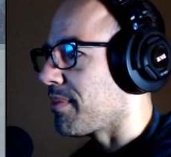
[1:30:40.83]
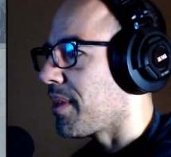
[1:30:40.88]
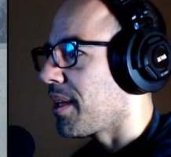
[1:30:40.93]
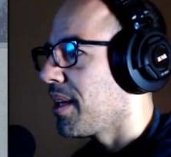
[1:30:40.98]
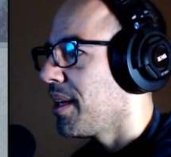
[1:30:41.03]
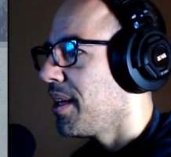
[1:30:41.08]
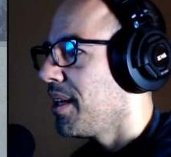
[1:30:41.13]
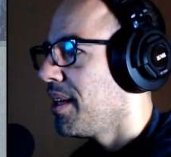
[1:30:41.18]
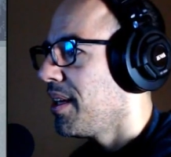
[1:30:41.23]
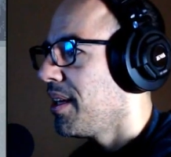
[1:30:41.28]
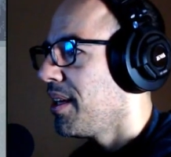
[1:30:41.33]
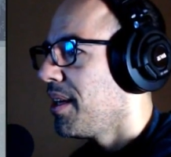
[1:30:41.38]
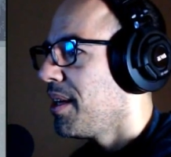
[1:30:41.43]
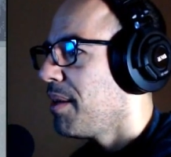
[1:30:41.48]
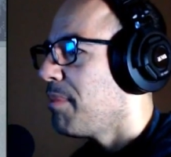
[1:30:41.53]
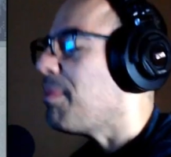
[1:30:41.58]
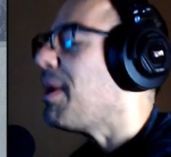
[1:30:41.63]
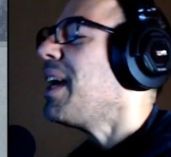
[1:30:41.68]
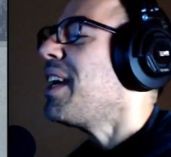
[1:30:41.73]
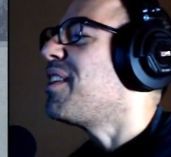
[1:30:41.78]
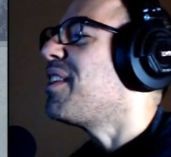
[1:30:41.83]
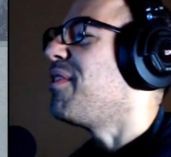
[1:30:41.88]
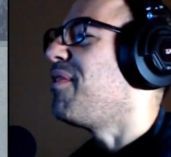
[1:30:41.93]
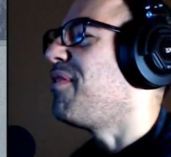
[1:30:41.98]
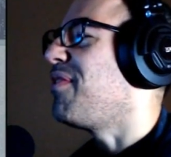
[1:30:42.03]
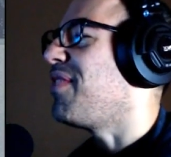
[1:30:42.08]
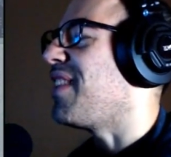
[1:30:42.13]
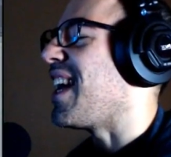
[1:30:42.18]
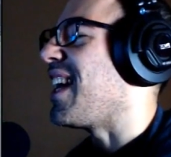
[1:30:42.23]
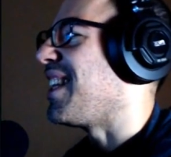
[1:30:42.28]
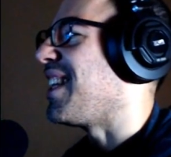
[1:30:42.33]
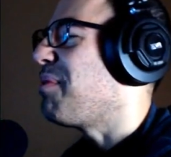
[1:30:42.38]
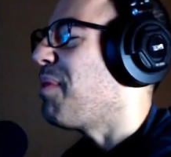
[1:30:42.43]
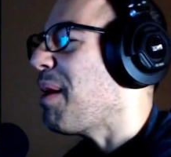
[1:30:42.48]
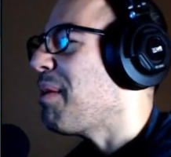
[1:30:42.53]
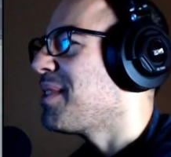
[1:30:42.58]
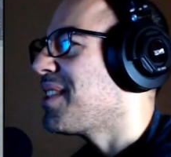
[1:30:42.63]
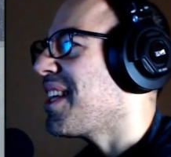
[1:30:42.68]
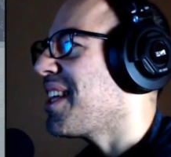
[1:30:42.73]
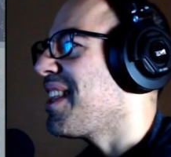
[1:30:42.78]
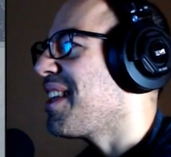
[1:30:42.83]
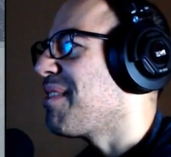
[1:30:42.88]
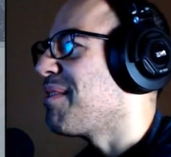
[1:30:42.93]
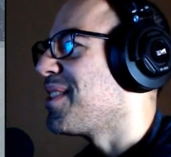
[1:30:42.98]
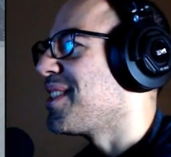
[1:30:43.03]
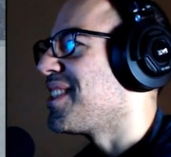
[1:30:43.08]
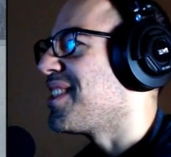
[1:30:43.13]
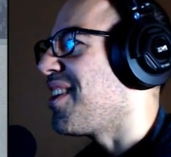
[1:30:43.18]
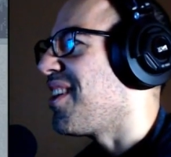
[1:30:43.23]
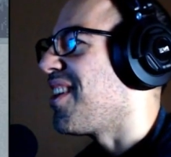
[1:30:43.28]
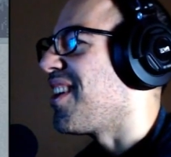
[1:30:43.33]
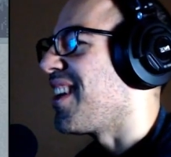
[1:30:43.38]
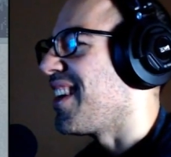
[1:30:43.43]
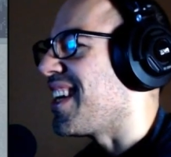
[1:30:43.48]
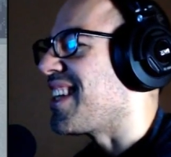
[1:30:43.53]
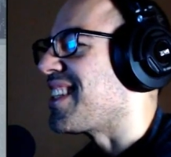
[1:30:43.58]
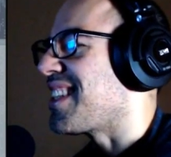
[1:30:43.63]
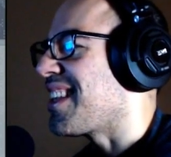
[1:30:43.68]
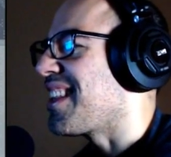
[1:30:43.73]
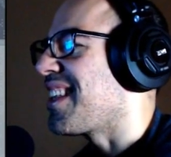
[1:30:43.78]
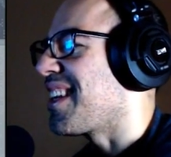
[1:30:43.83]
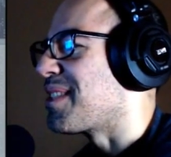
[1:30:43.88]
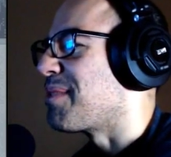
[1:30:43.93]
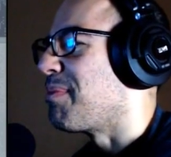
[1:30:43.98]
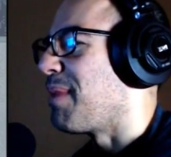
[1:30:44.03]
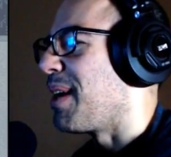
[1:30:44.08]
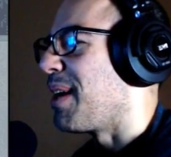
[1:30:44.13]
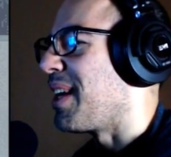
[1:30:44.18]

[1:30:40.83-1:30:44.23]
Michael Flatley. Why was I thinking it was an R? Yes, I think it's Michael.